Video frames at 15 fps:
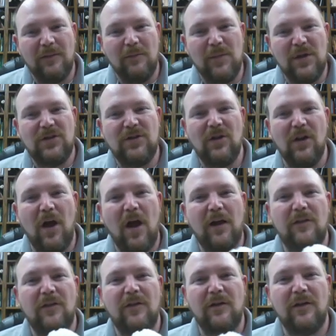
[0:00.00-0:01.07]
Miss you
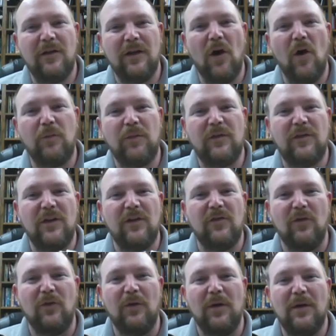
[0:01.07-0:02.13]
lots, and hope to see you
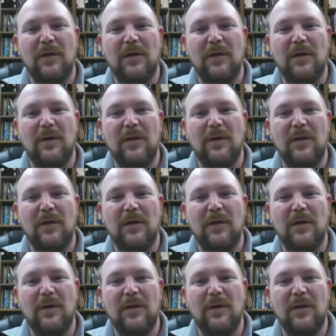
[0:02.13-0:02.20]
soon.